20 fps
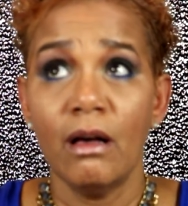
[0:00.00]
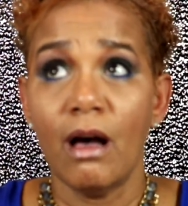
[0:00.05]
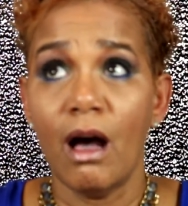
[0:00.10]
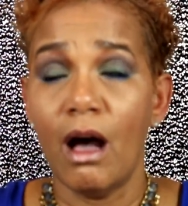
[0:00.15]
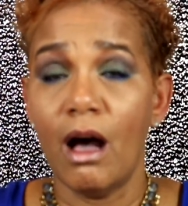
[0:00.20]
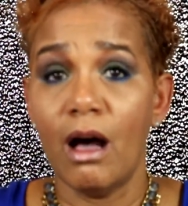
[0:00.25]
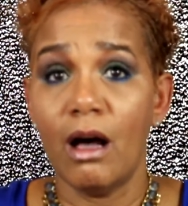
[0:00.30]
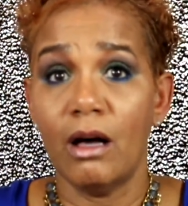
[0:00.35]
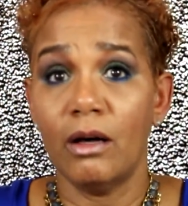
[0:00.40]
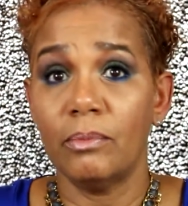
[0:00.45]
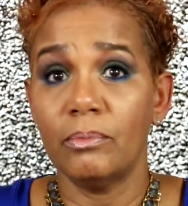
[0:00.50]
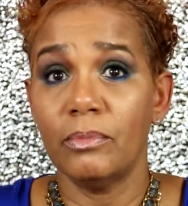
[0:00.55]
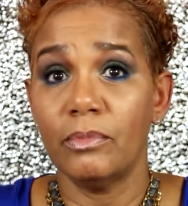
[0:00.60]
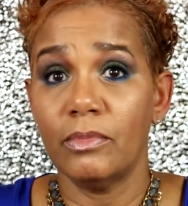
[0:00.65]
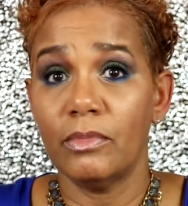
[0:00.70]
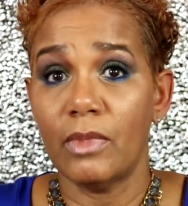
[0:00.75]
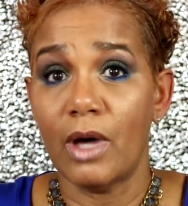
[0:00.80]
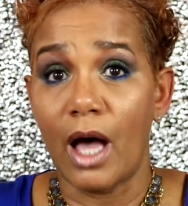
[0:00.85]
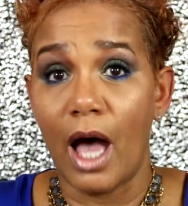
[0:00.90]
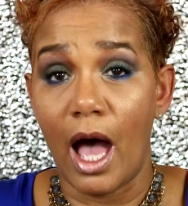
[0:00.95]

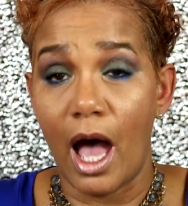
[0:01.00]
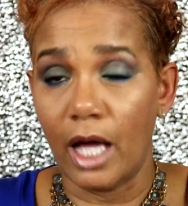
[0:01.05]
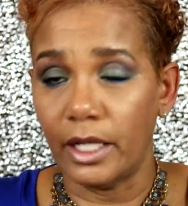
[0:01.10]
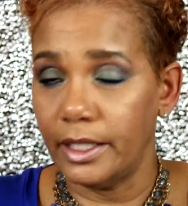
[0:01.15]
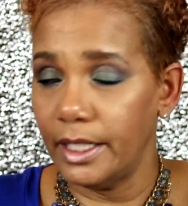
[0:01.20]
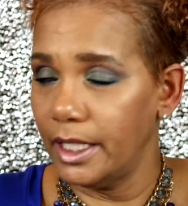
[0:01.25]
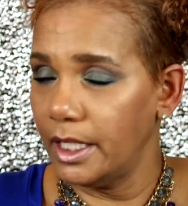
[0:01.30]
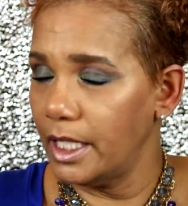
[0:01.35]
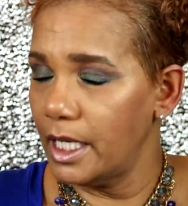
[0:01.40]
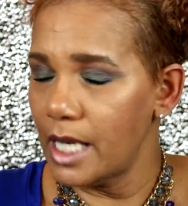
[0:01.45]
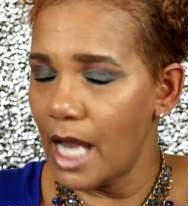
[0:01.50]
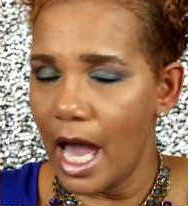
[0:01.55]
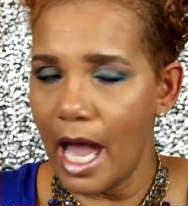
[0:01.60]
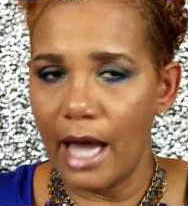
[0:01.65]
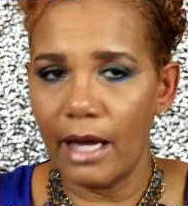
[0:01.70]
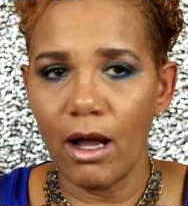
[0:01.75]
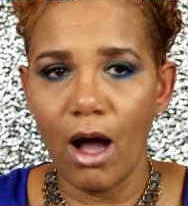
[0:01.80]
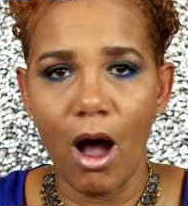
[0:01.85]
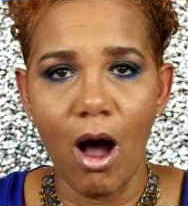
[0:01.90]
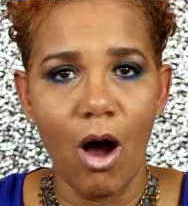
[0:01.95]
I did
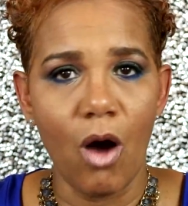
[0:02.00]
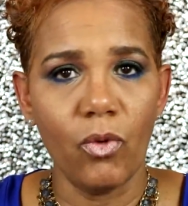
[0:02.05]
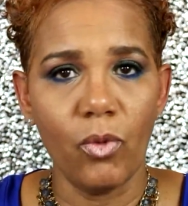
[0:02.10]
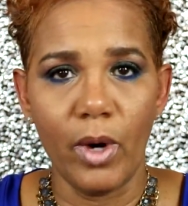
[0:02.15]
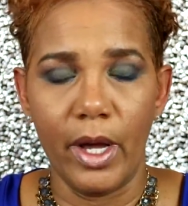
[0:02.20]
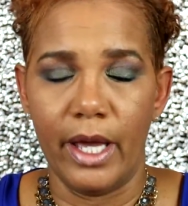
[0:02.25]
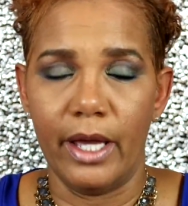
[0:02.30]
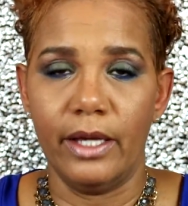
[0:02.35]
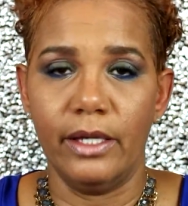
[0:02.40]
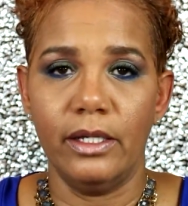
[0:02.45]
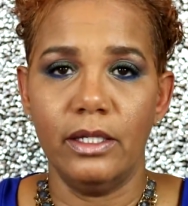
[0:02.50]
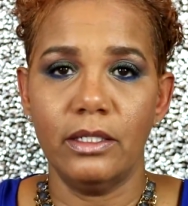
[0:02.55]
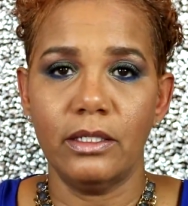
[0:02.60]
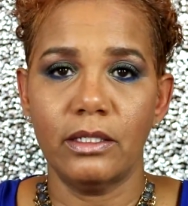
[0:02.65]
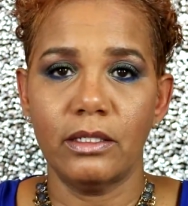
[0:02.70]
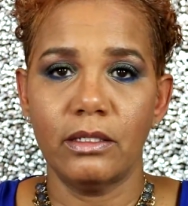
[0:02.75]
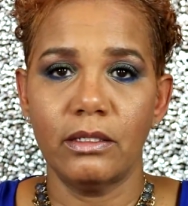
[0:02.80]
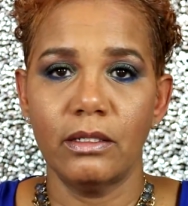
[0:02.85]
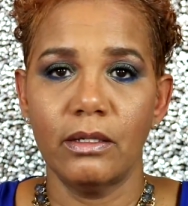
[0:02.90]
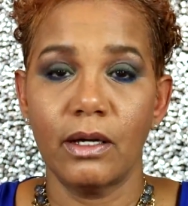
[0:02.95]
not
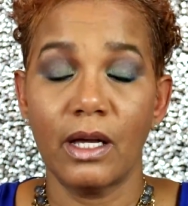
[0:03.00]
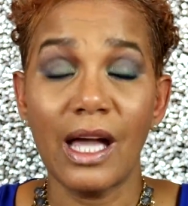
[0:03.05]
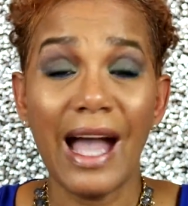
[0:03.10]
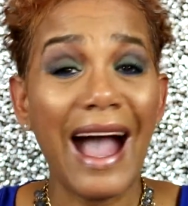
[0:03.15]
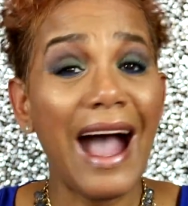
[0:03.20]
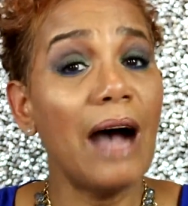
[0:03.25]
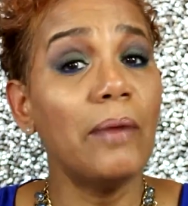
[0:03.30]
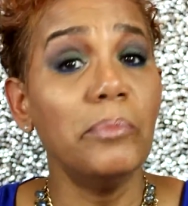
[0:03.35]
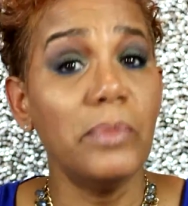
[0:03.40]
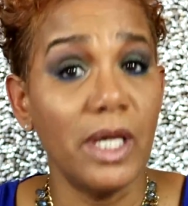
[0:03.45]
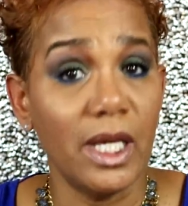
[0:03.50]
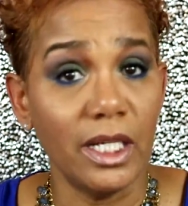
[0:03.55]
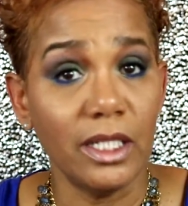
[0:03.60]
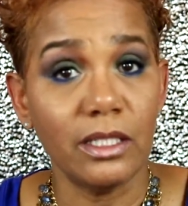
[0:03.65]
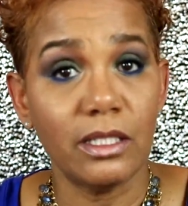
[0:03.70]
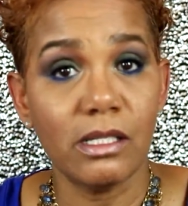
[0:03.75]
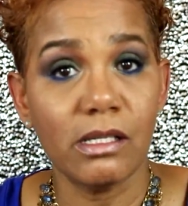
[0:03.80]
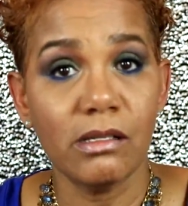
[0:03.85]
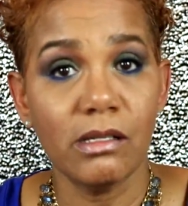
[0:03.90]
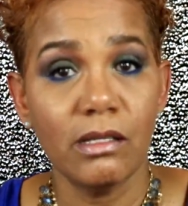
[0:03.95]
always
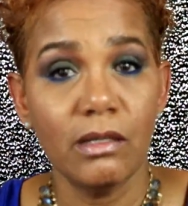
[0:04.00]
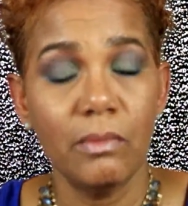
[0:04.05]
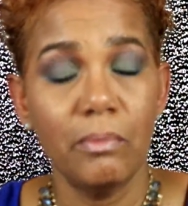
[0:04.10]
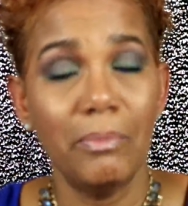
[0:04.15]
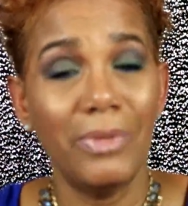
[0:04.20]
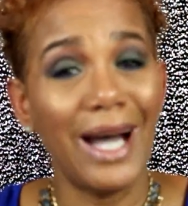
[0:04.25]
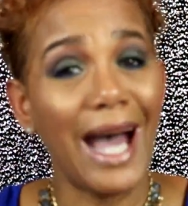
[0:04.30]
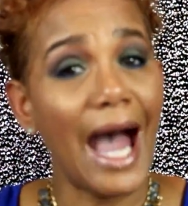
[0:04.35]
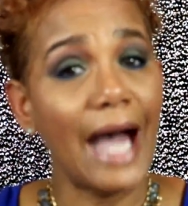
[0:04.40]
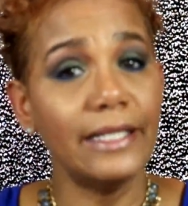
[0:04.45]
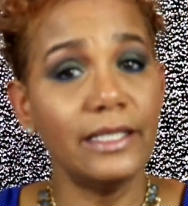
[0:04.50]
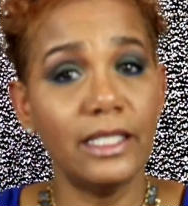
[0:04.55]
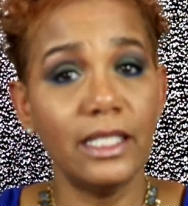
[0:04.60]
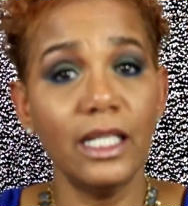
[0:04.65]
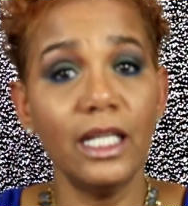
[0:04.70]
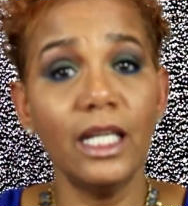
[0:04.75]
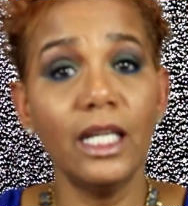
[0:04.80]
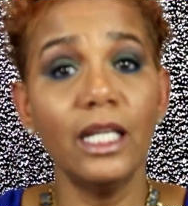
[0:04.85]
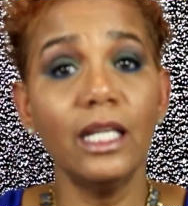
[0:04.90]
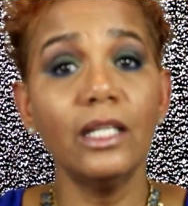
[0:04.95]
comment, but I
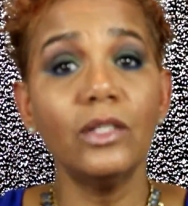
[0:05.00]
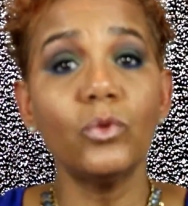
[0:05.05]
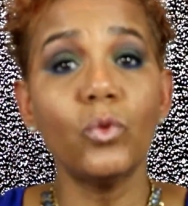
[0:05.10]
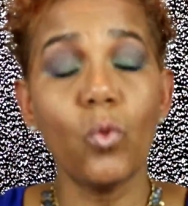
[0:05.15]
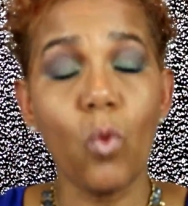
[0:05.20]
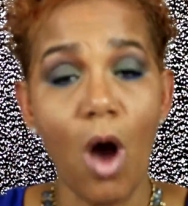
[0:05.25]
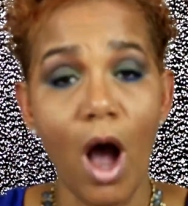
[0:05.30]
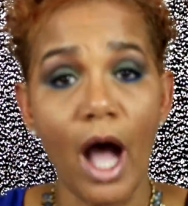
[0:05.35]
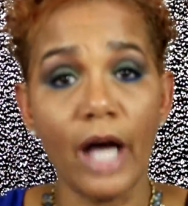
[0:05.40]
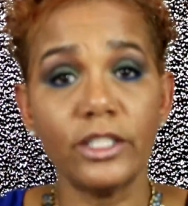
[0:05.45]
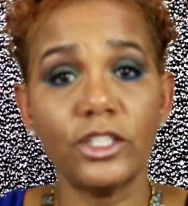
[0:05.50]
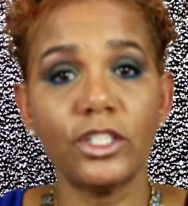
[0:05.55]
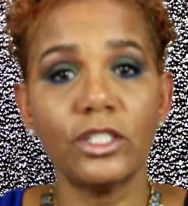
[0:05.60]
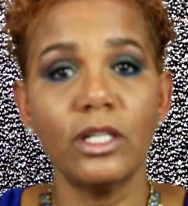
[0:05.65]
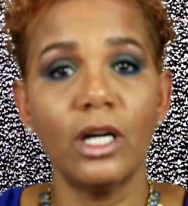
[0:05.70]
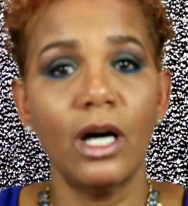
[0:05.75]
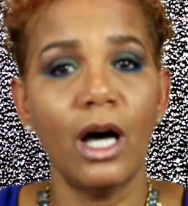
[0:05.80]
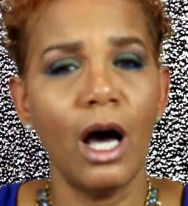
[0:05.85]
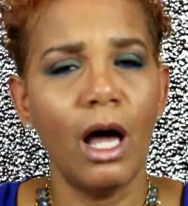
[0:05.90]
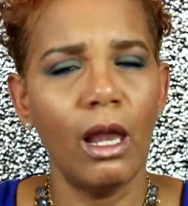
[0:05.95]
did
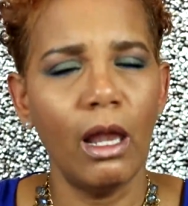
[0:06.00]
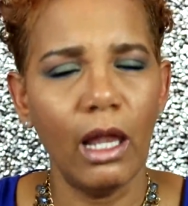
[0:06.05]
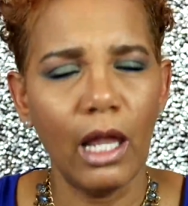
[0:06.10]
watch a